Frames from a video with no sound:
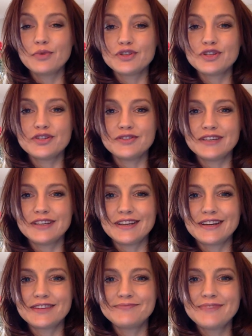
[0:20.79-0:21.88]
what you're doing
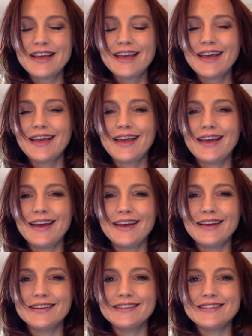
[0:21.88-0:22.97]
here.
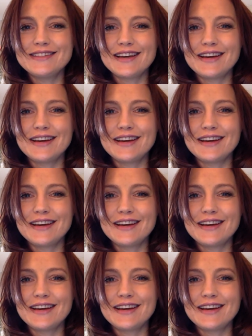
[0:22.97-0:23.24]
And